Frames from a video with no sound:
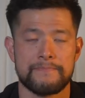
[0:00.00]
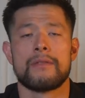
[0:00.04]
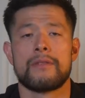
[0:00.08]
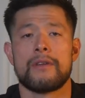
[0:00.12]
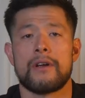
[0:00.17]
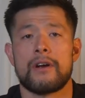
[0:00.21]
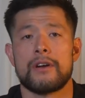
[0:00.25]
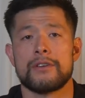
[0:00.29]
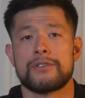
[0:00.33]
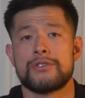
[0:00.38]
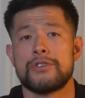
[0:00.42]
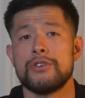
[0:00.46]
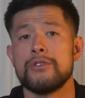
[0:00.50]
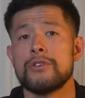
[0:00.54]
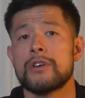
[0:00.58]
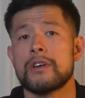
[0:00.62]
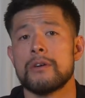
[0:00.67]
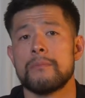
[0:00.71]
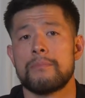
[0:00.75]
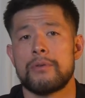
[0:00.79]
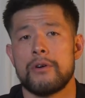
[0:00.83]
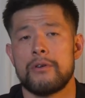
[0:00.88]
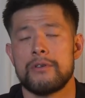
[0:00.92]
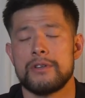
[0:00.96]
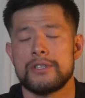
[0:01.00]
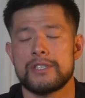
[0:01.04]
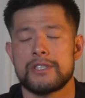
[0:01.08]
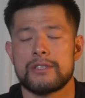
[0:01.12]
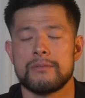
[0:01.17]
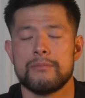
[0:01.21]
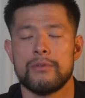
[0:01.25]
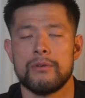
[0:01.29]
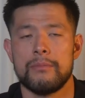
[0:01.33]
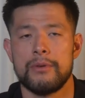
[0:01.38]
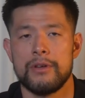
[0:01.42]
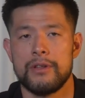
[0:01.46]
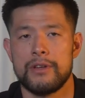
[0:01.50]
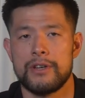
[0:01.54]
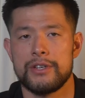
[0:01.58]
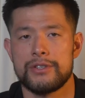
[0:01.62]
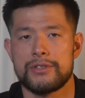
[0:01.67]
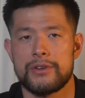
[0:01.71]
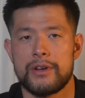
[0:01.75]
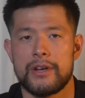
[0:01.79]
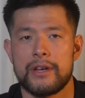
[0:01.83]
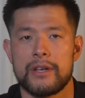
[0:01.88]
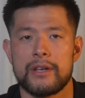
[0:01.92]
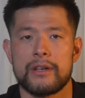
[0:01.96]
There are two components to mobility
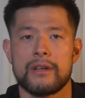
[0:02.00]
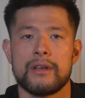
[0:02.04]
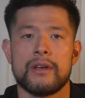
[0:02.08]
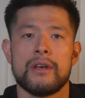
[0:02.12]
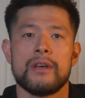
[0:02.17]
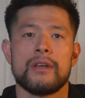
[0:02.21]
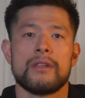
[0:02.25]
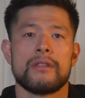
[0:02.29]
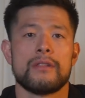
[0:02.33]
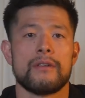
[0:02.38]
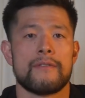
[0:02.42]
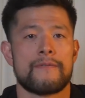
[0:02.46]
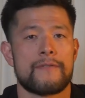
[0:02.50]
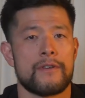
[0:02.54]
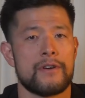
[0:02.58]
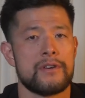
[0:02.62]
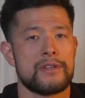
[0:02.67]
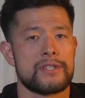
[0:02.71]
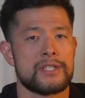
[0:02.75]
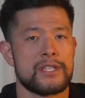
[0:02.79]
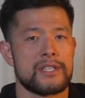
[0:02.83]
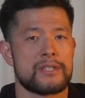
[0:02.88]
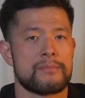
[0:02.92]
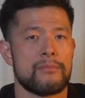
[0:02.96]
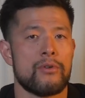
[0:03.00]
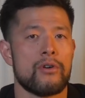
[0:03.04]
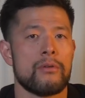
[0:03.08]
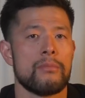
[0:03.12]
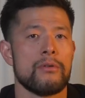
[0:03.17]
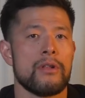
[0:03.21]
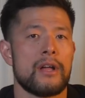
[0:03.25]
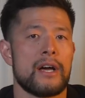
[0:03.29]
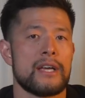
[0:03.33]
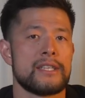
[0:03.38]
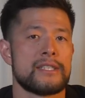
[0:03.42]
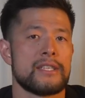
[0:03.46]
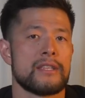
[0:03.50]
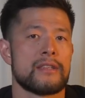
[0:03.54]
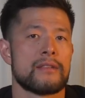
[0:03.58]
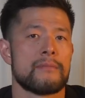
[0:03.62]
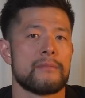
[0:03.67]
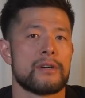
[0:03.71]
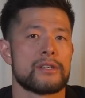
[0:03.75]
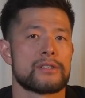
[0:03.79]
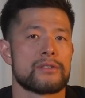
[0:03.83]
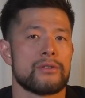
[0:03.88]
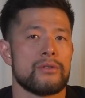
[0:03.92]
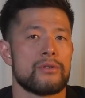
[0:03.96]
training. The first is mobilizing the
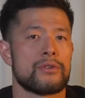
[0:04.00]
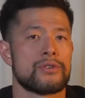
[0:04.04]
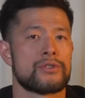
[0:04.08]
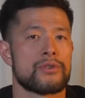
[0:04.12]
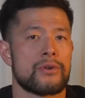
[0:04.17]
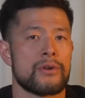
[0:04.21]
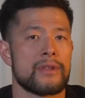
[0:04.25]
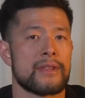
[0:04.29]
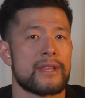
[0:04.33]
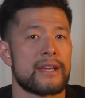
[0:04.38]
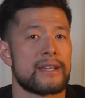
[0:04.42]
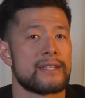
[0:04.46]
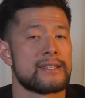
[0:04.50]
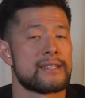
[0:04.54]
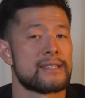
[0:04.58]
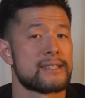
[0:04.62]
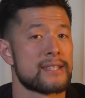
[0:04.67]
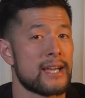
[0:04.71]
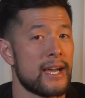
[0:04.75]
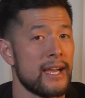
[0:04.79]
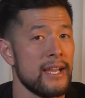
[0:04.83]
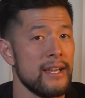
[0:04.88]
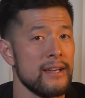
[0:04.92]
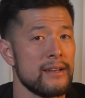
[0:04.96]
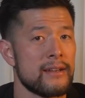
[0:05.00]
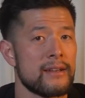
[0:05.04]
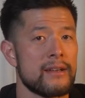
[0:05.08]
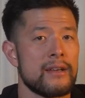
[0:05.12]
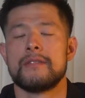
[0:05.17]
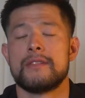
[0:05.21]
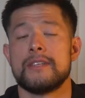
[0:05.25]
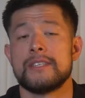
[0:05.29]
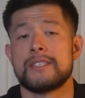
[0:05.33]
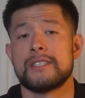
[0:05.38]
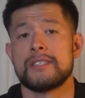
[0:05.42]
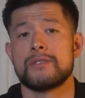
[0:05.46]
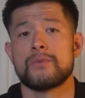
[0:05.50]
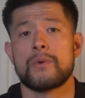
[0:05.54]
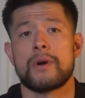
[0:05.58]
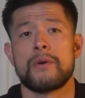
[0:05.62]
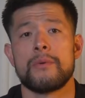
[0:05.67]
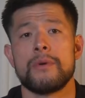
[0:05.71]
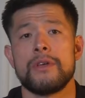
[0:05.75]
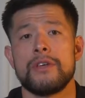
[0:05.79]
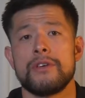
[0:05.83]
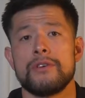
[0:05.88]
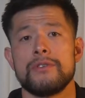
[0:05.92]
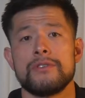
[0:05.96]
muscle or joint that is tight. This is where
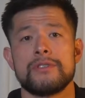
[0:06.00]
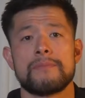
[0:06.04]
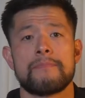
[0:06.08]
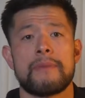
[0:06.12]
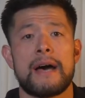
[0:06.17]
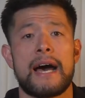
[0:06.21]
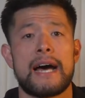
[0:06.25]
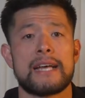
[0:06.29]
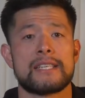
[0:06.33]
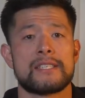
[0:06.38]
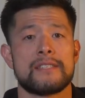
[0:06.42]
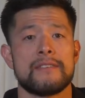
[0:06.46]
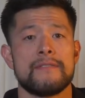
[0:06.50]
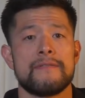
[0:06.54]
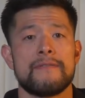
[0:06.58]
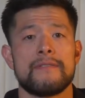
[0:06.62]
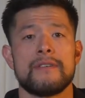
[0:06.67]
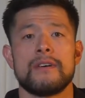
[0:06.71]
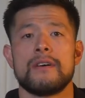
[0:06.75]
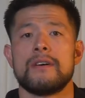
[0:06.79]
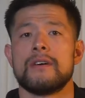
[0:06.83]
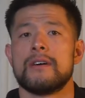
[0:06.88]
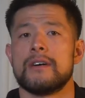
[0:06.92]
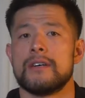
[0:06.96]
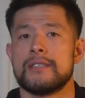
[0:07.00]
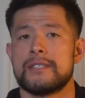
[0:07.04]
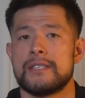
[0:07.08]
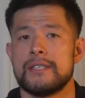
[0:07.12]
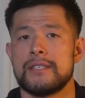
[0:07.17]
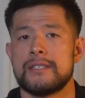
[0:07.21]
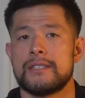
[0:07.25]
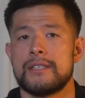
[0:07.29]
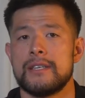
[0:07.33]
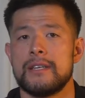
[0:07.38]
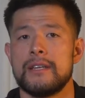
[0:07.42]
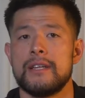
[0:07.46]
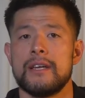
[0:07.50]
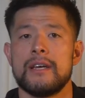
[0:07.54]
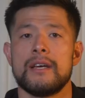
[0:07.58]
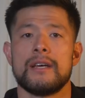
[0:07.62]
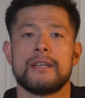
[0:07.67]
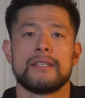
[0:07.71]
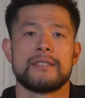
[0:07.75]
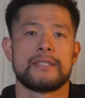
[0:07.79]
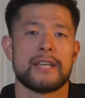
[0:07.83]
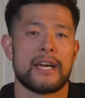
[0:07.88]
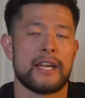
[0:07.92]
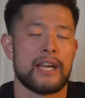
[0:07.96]
we use passive, assisted,
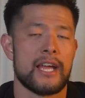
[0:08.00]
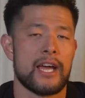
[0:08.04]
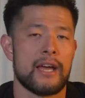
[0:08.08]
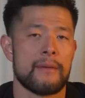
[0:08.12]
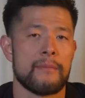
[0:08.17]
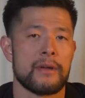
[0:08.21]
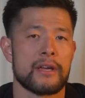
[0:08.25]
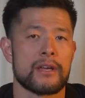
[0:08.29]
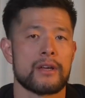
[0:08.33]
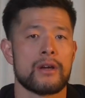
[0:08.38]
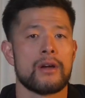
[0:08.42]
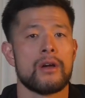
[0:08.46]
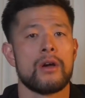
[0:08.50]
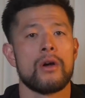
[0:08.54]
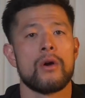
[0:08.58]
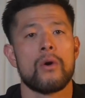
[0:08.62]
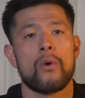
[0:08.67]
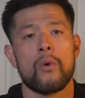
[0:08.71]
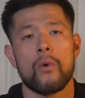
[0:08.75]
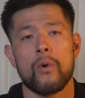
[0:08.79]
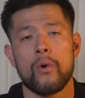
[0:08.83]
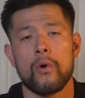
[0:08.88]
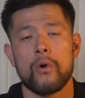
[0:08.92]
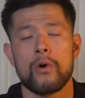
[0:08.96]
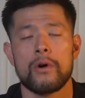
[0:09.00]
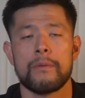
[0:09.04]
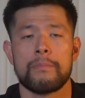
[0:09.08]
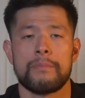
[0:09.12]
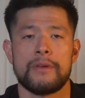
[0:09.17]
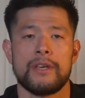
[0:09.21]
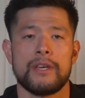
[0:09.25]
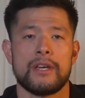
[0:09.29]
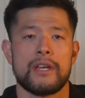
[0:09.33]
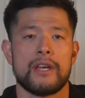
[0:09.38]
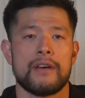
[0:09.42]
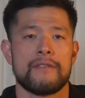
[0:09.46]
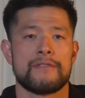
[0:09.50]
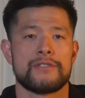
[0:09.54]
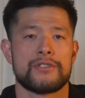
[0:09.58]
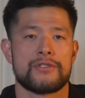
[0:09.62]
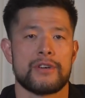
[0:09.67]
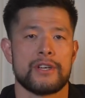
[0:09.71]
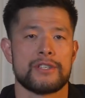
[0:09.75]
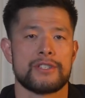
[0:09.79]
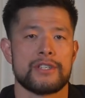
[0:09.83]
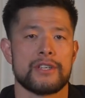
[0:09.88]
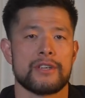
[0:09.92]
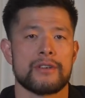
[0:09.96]
dynamic, or PNF
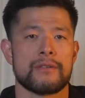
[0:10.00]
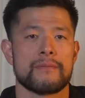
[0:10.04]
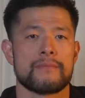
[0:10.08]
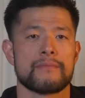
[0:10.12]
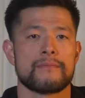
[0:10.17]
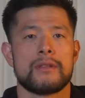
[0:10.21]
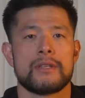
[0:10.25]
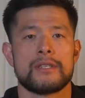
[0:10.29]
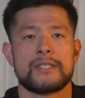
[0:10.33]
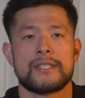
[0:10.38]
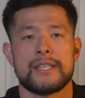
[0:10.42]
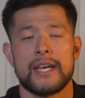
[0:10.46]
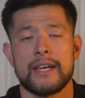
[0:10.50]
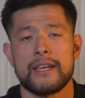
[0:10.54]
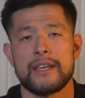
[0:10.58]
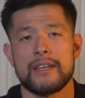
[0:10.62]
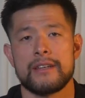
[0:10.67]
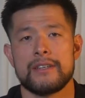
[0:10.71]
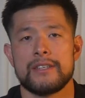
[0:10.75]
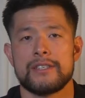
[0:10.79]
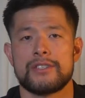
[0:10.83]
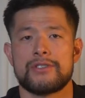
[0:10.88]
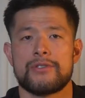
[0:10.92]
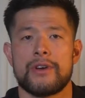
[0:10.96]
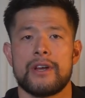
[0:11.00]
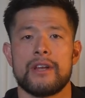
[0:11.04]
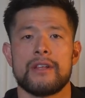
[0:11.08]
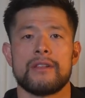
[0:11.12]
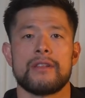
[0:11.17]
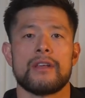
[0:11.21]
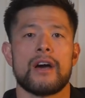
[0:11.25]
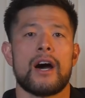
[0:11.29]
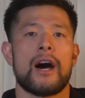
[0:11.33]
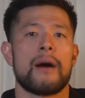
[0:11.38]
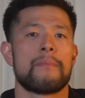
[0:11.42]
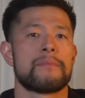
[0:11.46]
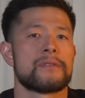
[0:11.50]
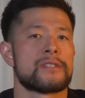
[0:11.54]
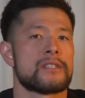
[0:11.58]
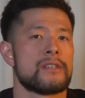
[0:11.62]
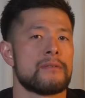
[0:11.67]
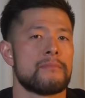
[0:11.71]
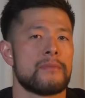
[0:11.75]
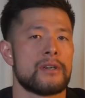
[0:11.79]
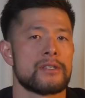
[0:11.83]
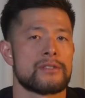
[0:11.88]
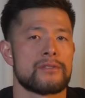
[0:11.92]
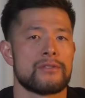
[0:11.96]
stretching. The second is training the opposite
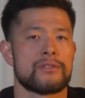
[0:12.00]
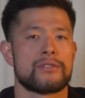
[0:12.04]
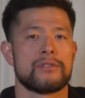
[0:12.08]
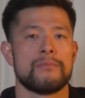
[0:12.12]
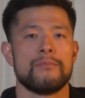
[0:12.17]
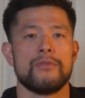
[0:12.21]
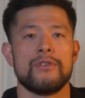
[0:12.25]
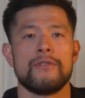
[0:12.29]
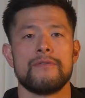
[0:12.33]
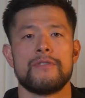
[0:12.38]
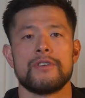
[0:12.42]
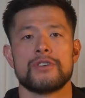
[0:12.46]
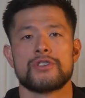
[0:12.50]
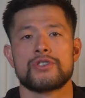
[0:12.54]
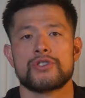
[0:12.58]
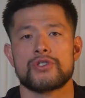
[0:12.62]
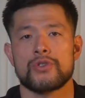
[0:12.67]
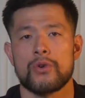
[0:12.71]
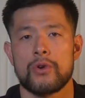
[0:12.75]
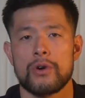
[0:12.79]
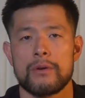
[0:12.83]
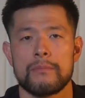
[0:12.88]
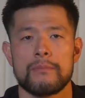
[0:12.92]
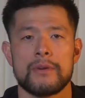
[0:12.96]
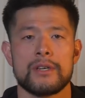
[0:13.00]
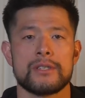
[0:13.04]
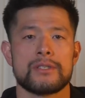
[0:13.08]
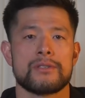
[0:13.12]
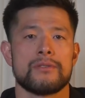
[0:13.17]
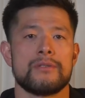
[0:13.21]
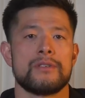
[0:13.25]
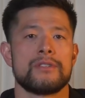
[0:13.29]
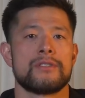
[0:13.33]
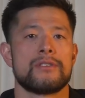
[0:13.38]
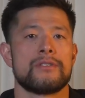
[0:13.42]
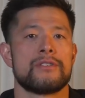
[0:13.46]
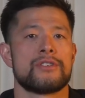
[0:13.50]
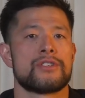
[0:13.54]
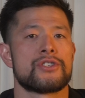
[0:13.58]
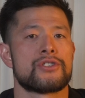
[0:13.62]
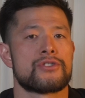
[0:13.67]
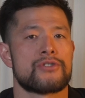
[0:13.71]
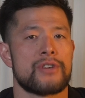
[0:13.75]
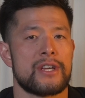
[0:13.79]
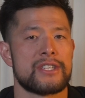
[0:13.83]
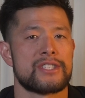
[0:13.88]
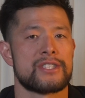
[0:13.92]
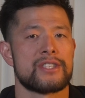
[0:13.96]
muscle to move the short muscle into the
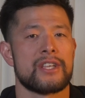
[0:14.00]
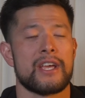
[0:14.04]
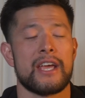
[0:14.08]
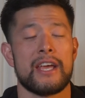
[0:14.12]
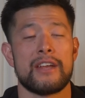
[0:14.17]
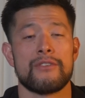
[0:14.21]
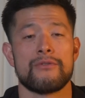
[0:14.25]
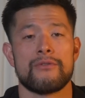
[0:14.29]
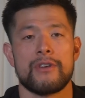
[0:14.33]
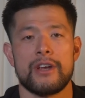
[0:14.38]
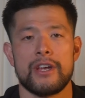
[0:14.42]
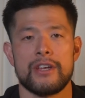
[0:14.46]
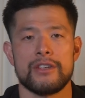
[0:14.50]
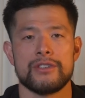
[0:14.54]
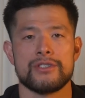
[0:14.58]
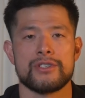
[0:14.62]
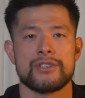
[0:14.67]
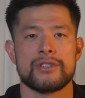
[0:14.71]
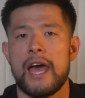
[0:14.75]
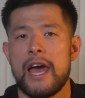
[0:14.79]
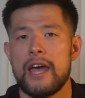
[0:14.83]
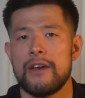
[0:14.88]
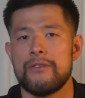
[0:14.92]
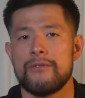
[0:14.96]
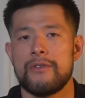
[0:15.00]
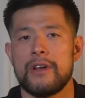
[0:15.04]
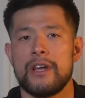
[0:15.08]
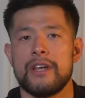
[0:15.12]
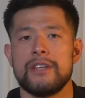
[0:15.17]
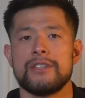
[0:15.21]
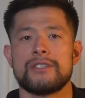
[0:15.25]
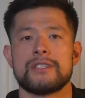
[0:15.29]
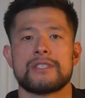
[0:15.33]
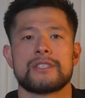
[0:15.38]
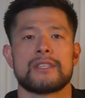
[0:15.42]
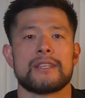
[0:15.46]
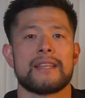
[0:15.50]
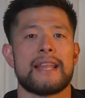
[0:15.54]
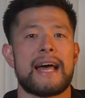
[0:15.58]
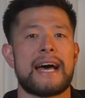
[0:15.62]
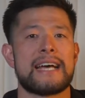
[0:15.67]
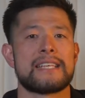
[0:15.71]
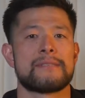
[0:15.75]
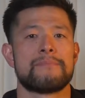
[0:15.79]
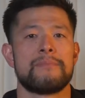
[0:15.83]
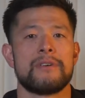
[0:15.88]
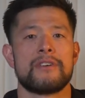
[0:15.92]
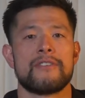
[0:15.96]
stretched end range. End range is the
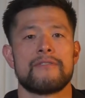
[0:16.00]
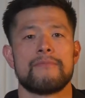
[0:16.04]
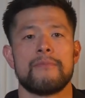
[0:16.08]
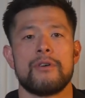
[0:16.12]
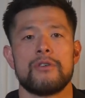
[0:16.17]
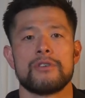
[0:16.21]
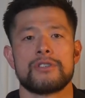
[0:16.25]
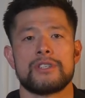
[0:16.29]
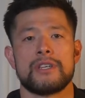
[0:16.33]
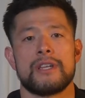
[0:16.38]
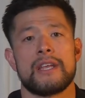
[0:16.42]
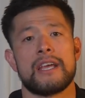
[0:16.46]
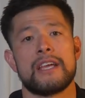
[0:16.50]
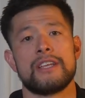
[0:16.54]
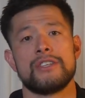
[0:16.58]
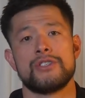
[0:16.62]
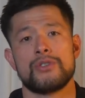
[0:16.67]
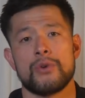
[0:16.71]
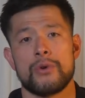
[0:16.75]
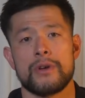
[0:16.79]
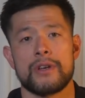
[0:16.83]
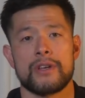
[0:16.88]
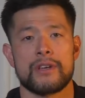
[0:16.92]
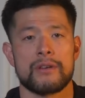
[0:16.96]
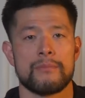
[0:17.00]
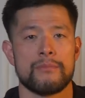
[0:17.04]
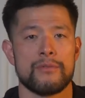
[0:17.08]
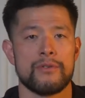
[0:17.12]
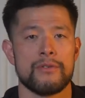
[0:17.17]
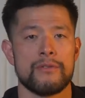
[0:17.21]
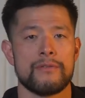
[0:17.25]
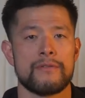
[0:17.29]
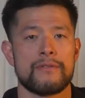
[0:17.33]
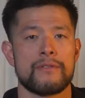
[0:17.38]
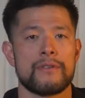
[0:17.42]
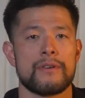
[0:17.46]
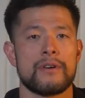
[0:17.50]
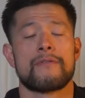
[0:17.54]
last bit of motion a joint can move.